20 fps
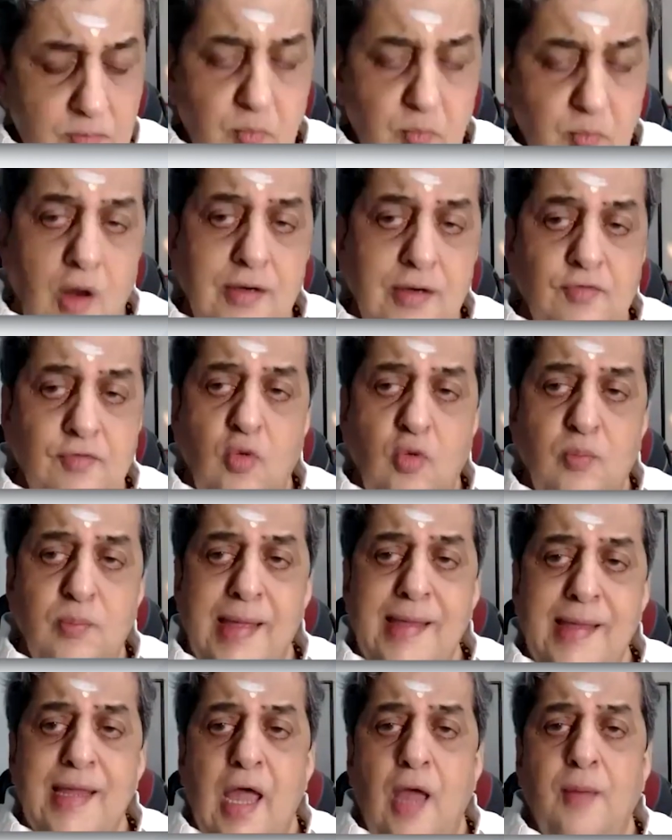Maldives whom
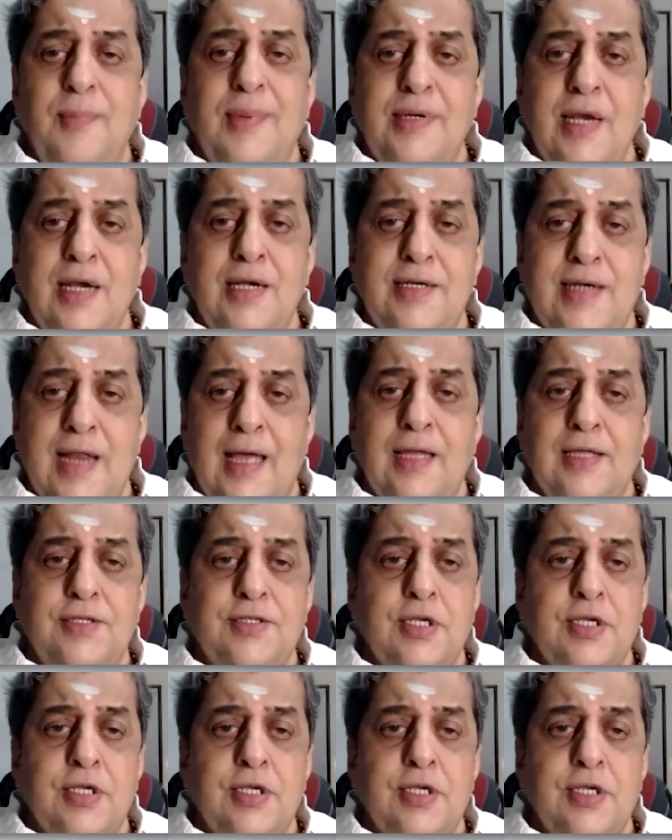I have been in
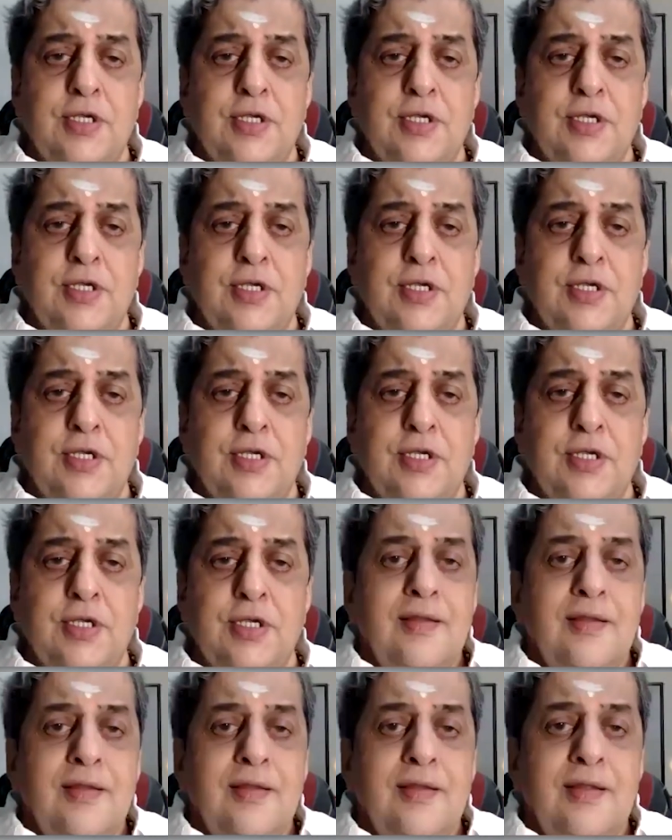touch,
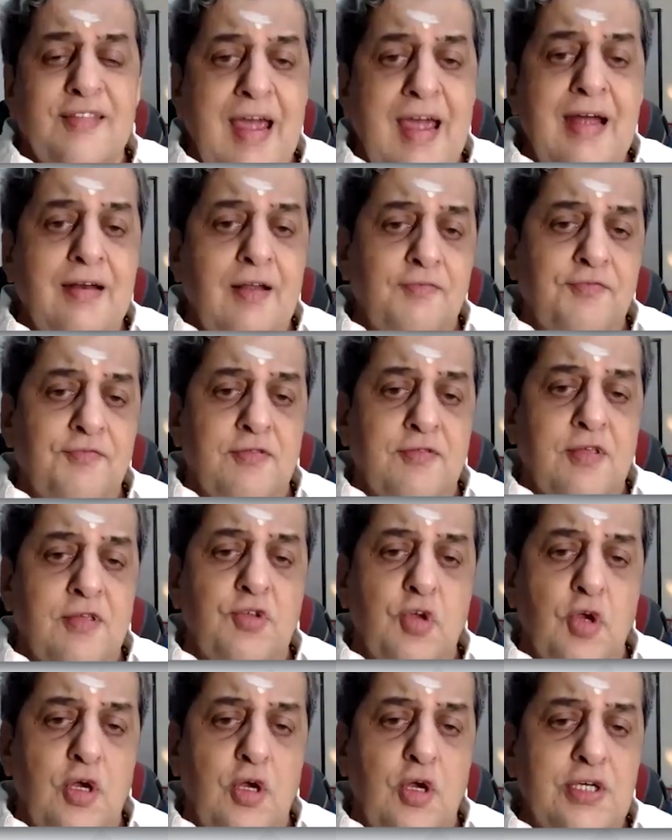they are scared of
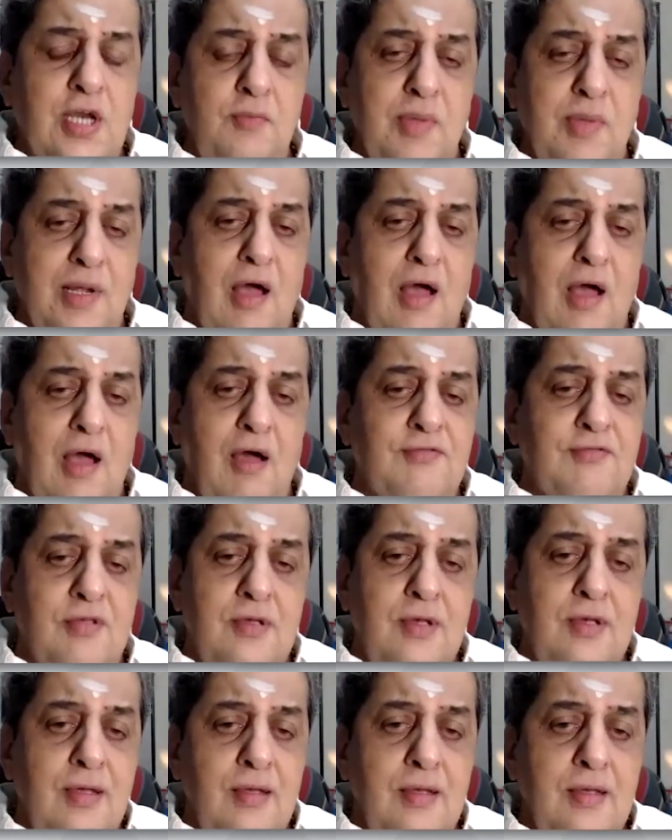the situation
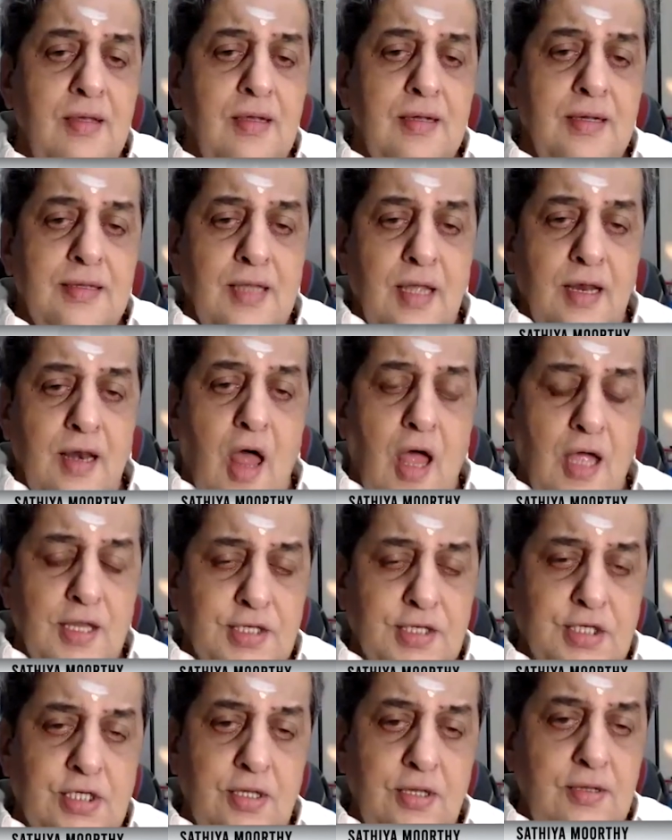because the
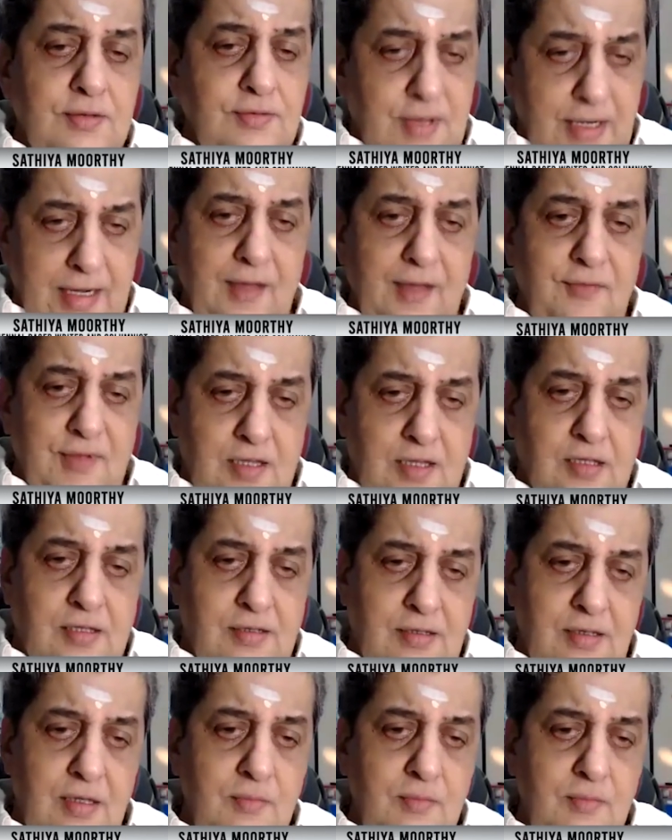last 3
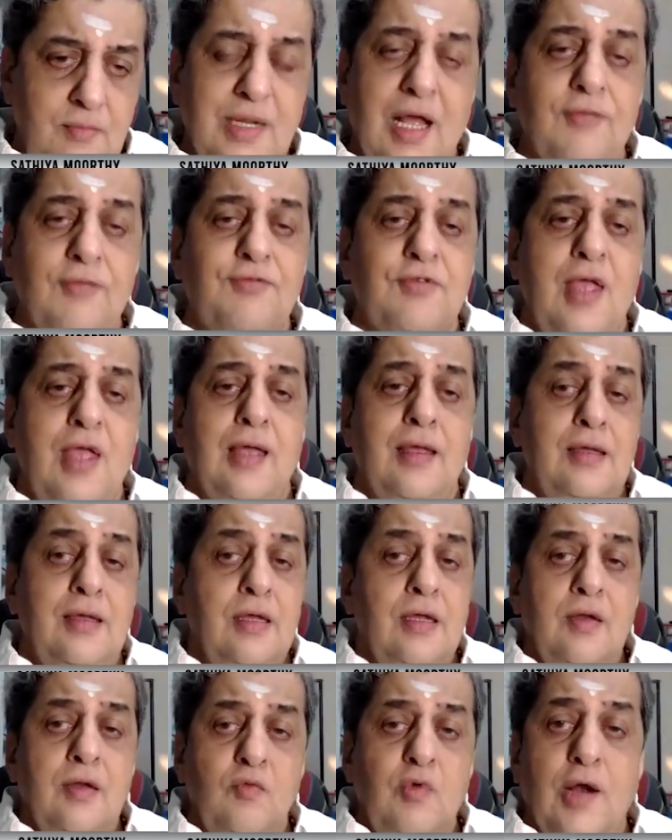weeks, because
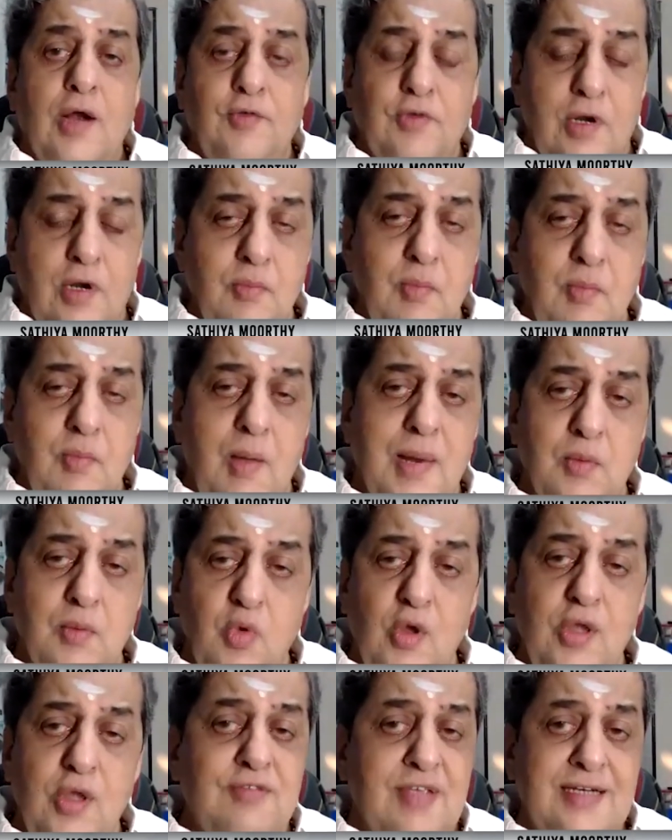we have to remember
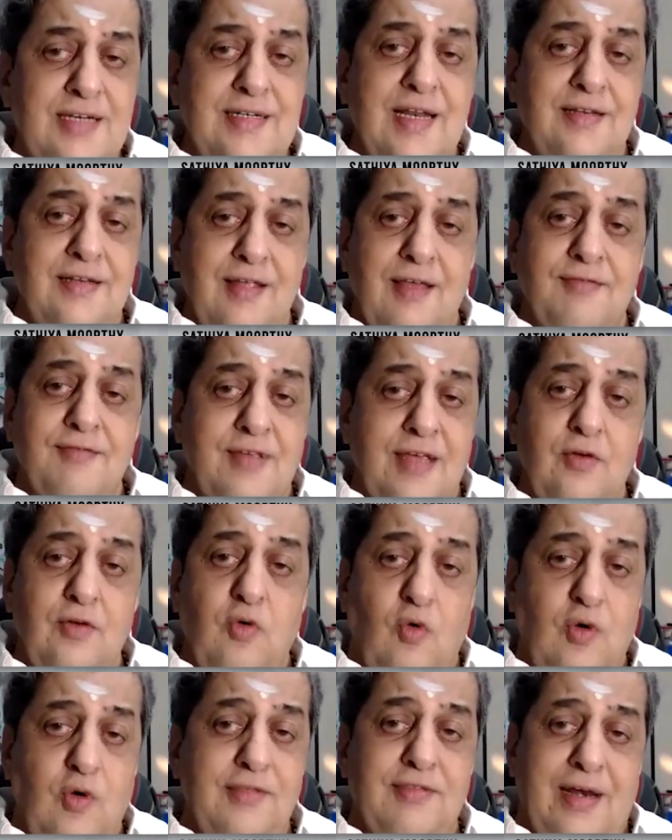we've entered the scene
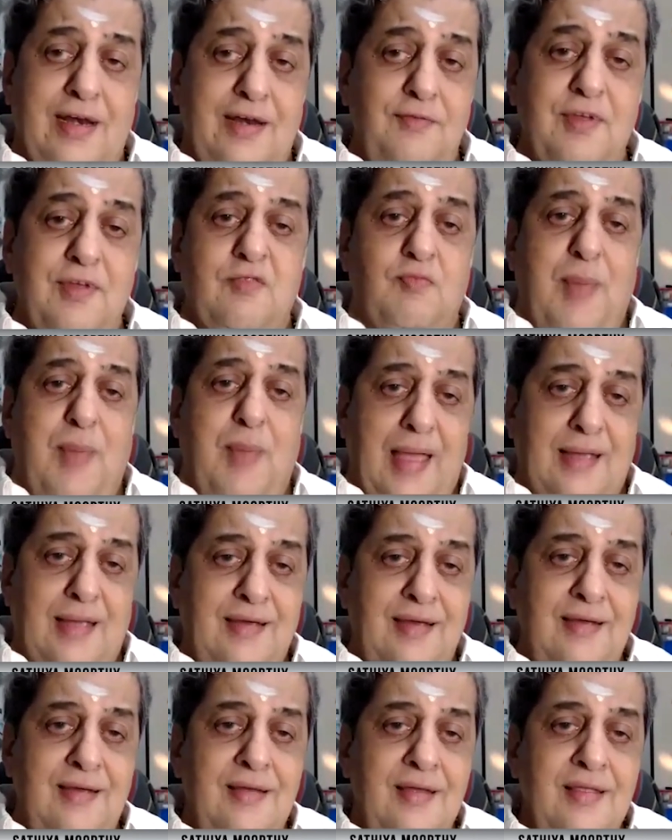only 3 weeks back,
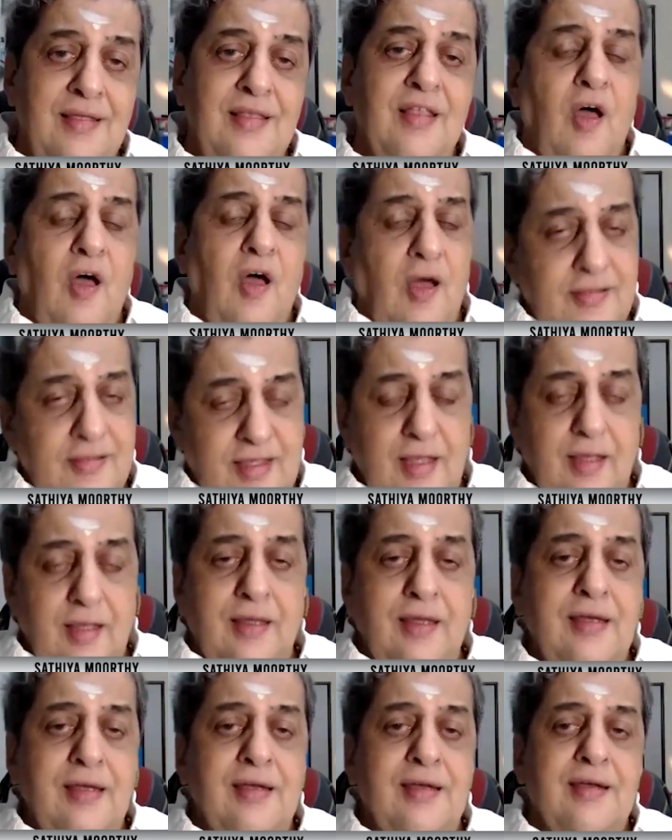or say
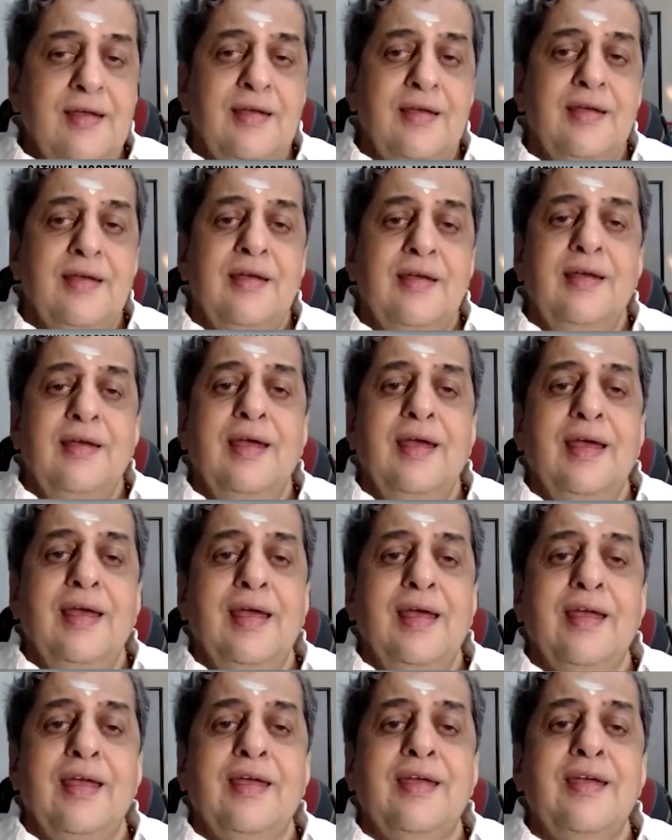
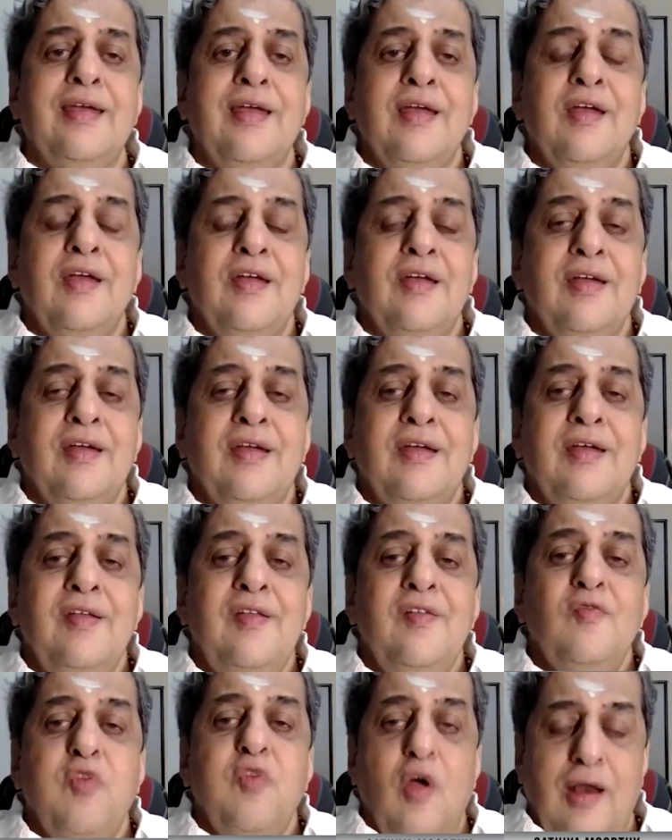4
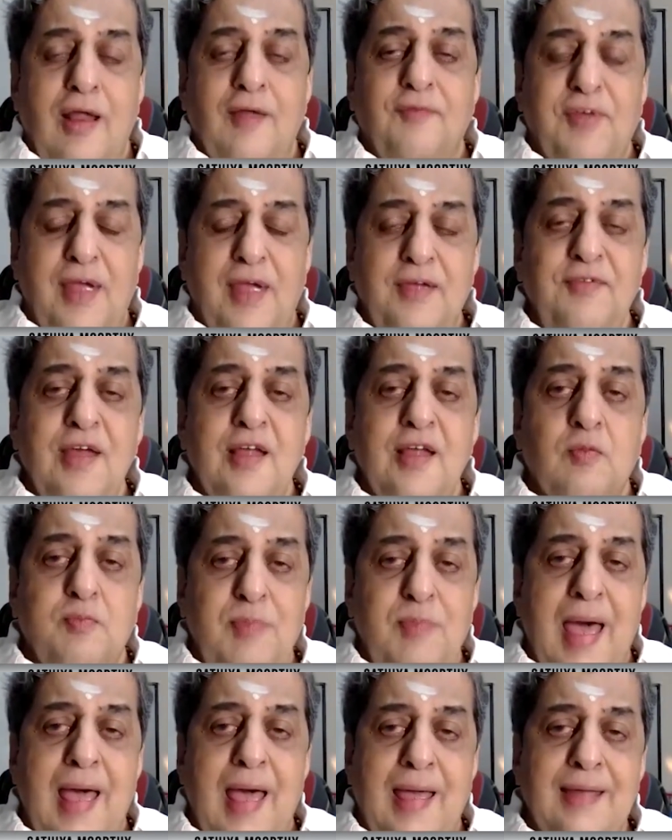or 5 weeks
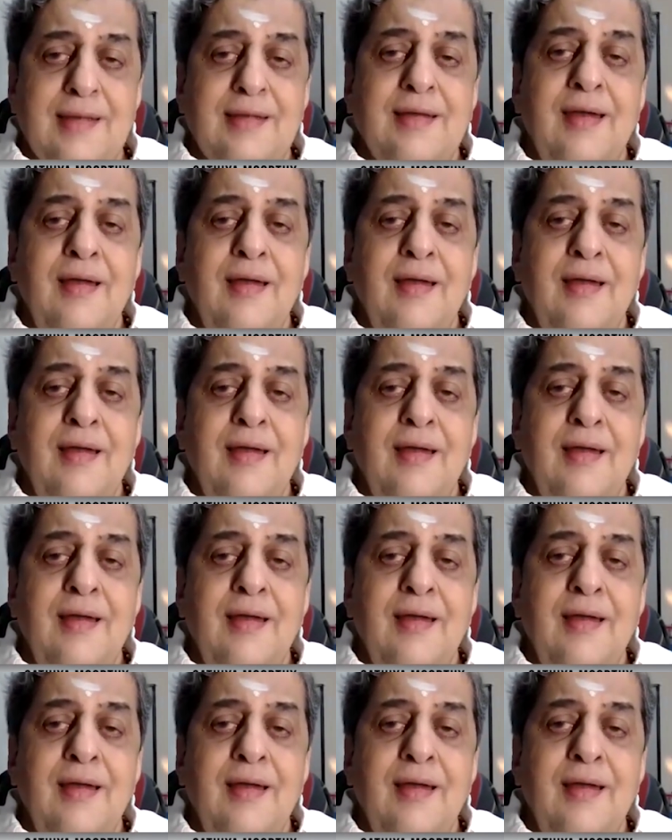back.